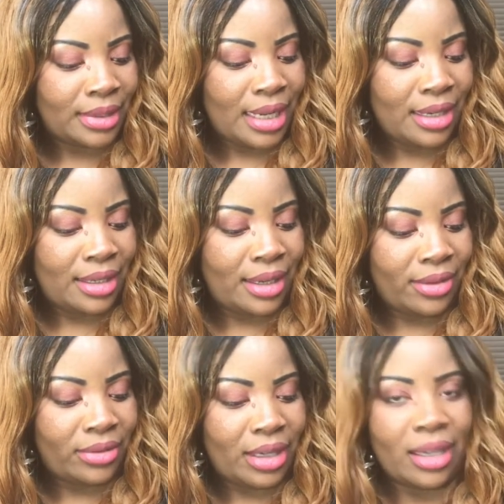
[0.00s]
I
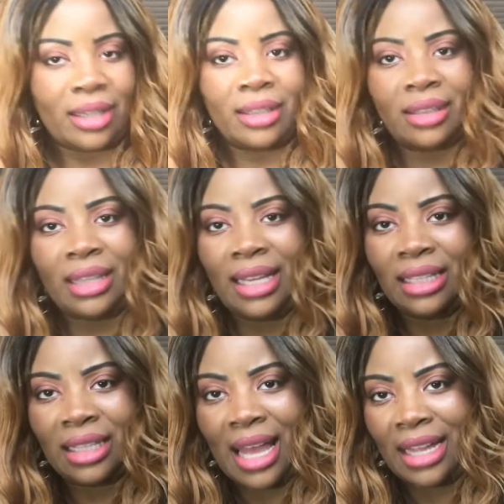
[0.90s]
love that.
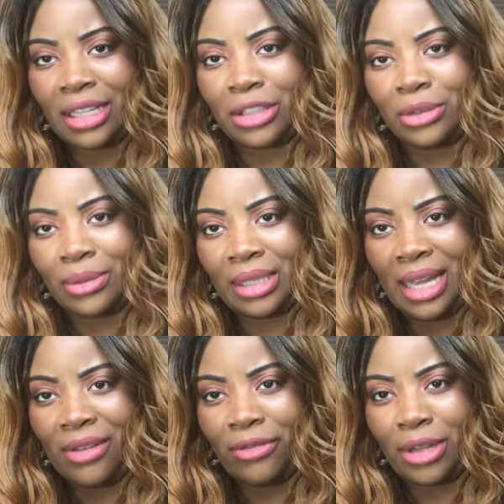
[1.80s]
That's I can use
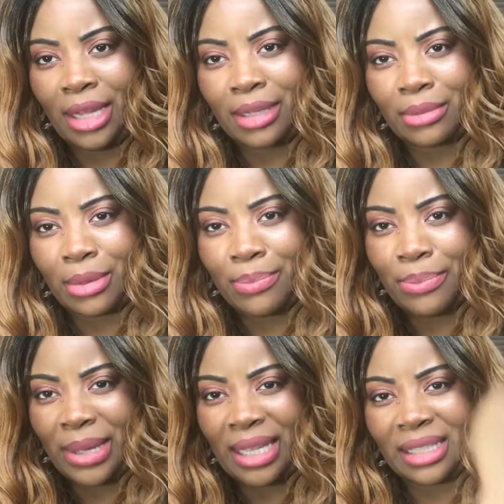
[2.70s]
that for like the
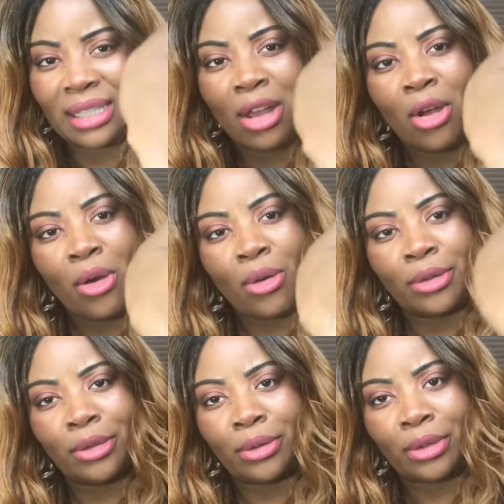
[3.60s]
base or
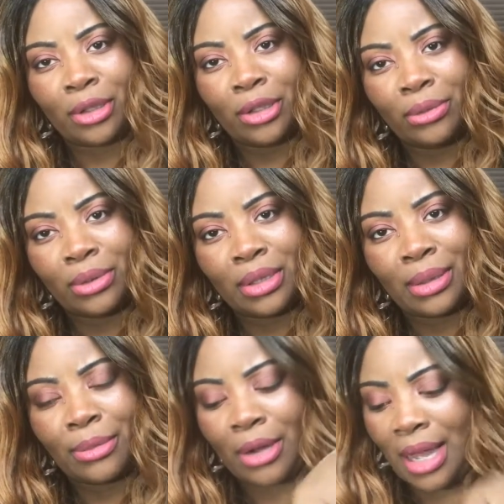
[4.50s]
doing a cute
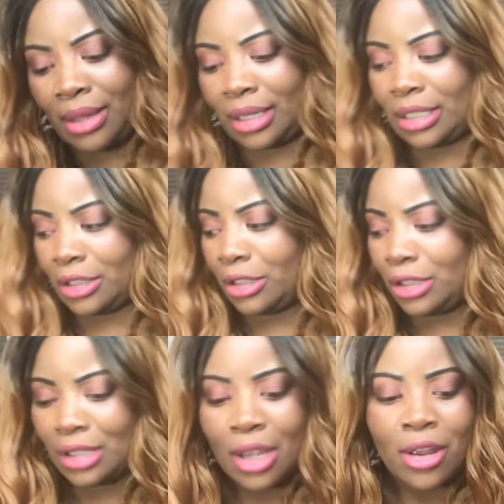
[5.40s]
shimmer. I can
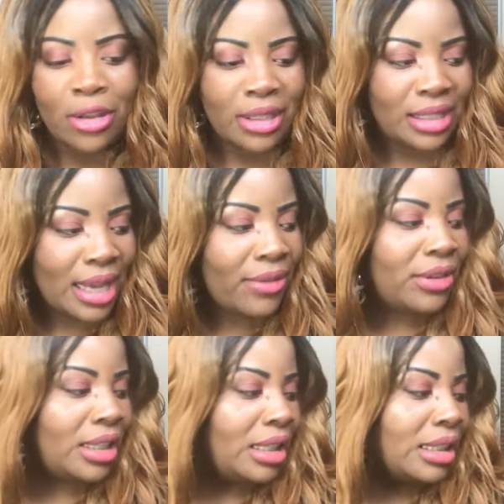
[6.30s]

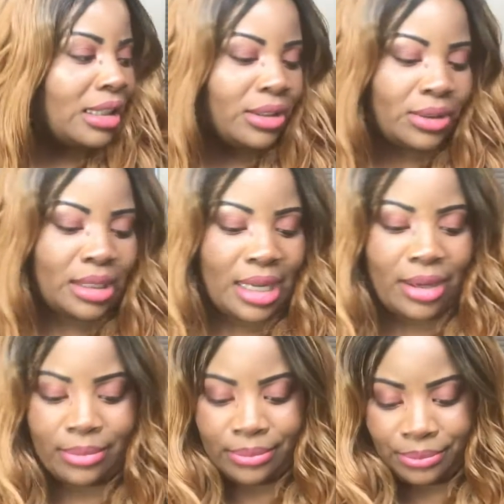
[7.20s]
definitely use that.